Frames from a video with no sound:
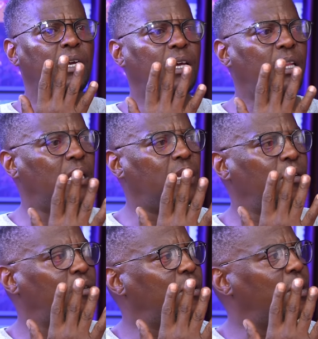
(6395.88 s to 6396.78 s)
and
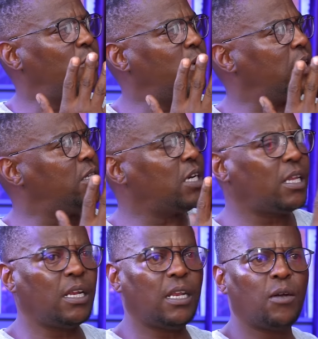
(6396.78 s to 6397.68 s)
then they look at each
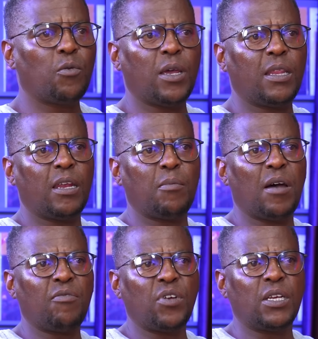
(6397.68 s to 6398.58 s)
other in that way, and then
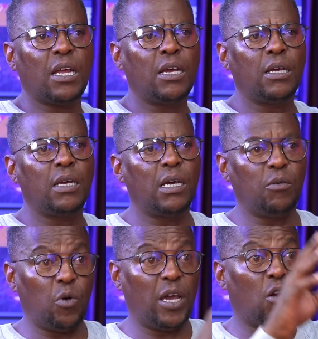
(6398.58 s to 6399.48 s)
buff it
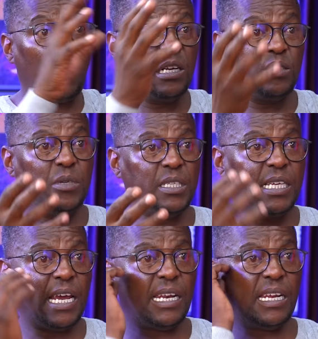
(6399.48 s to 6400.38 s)
where a lot has been
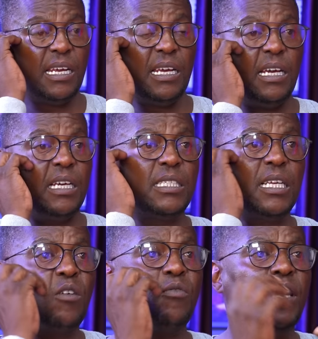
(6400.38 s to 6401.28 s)
said,
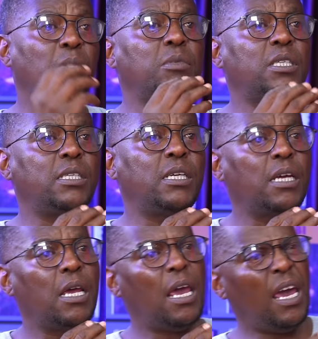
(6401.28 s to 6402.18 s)
instead of them sitting,
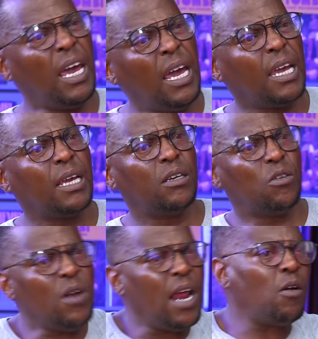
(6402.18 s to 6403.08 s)
"Hey,
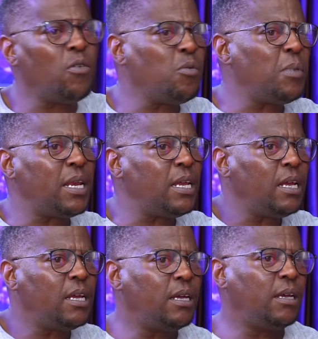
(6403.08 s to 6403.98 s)
don't I know you, buddy?
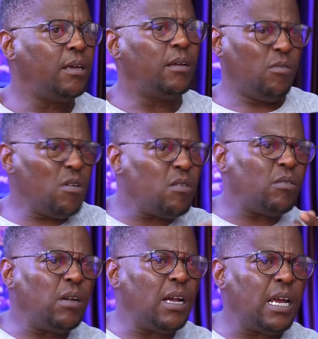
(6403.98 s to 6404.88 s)

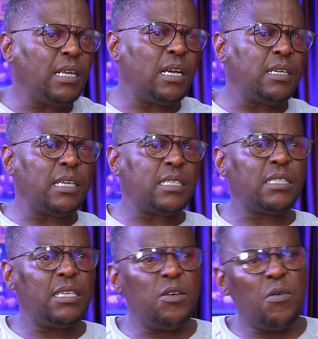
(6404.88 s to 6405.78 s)
Now, I guess I
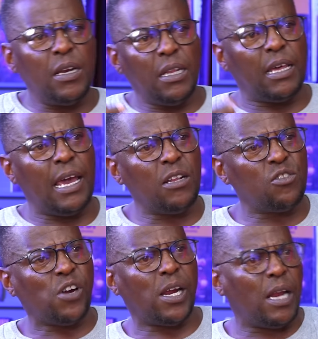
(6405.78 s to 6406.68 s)
see you under the L
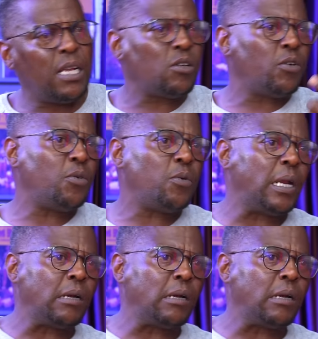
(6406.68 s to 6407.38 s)
train. I saw you in